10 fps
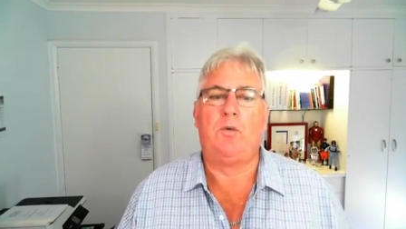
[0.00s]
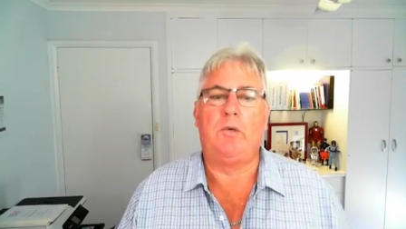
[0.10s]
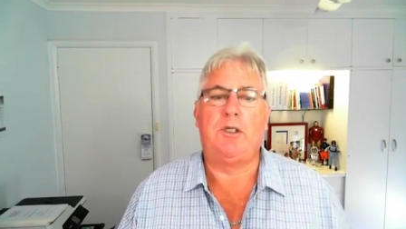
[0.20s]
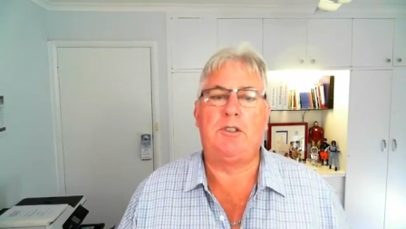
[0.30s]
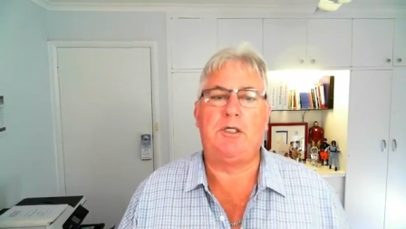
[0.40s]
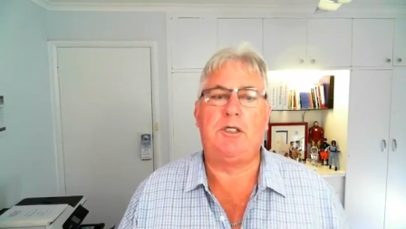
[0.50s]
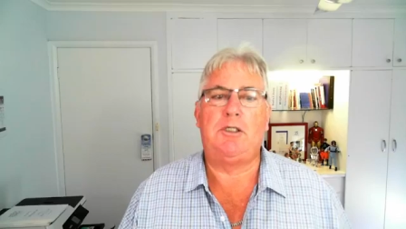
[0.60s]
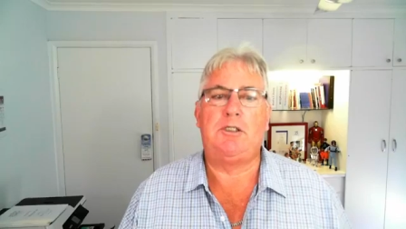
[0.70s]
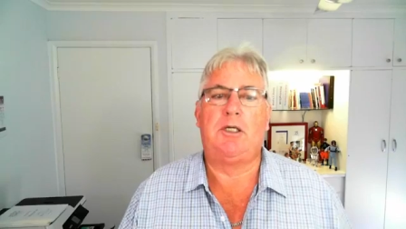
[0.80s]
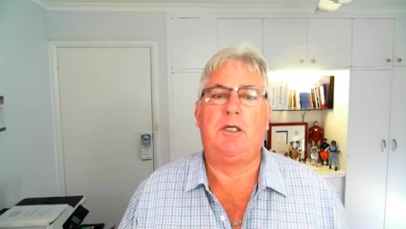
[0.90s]
which
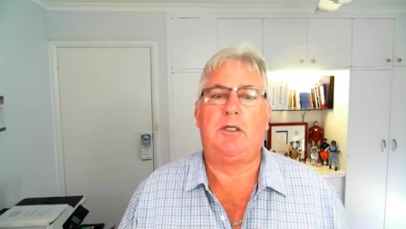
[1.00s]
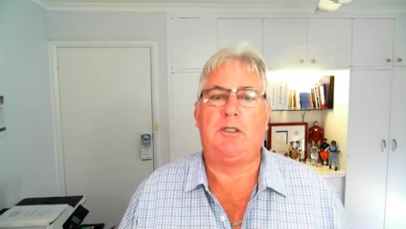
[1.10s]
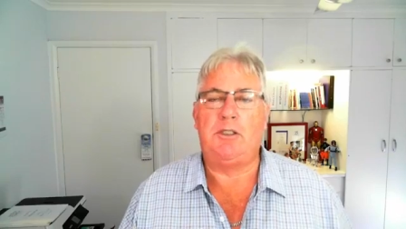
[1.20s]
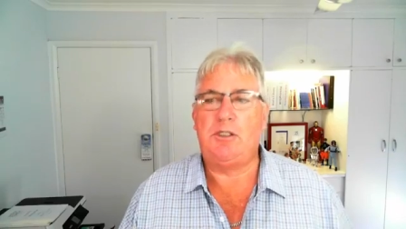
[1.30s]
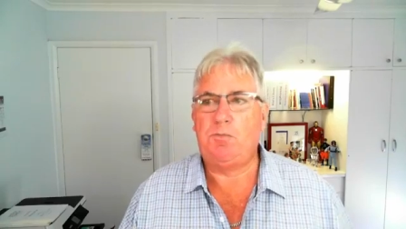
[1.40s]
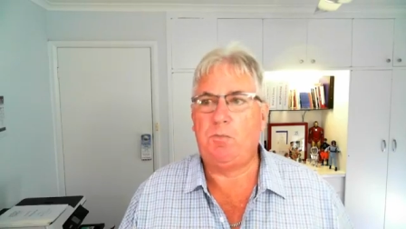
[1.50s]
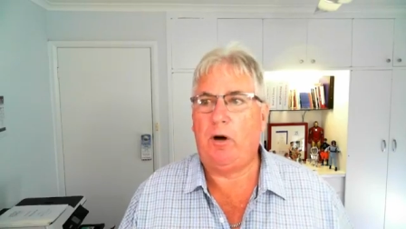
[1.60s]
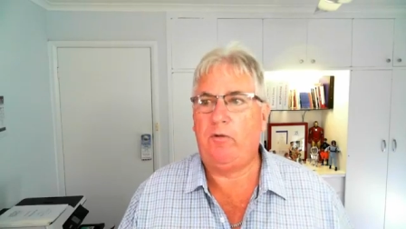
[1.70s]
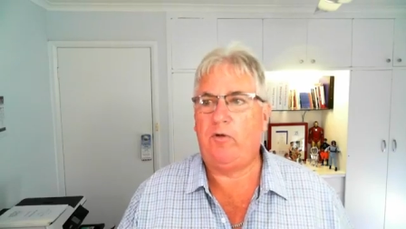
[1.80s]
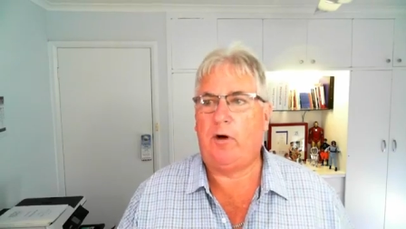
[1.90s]
is disc
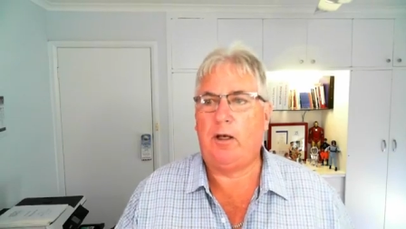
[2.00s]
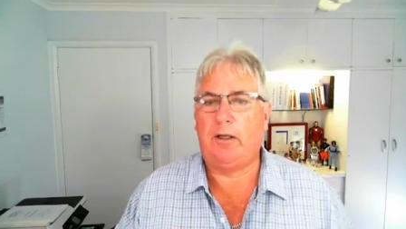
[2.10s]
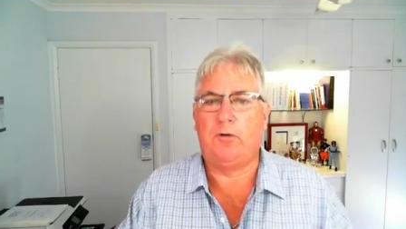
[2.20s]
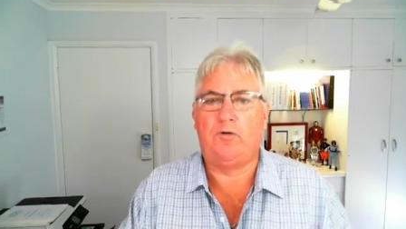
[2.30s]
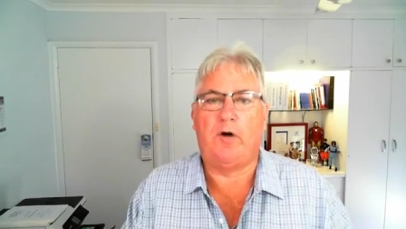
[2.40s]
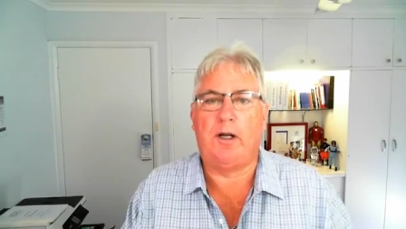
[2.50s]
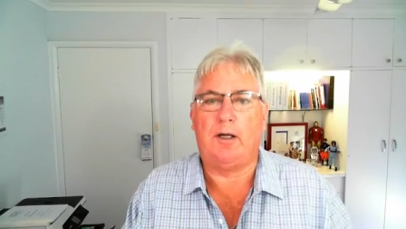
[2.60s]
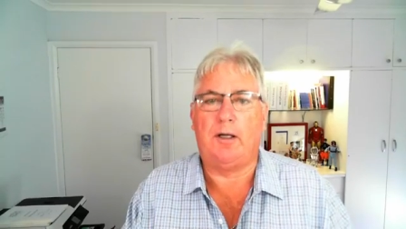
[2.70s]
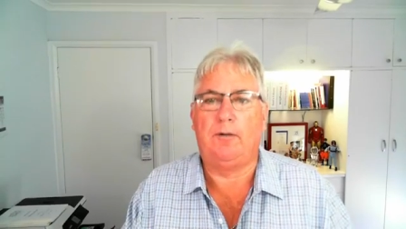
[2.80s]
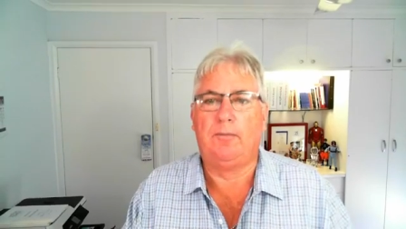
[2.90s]
profiling and
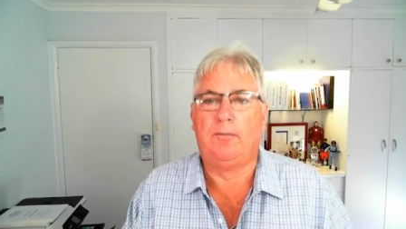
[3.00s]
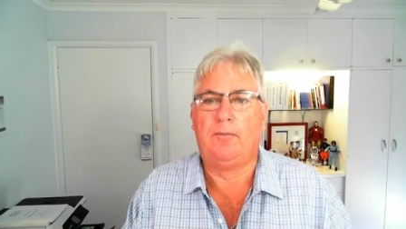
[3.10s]
training.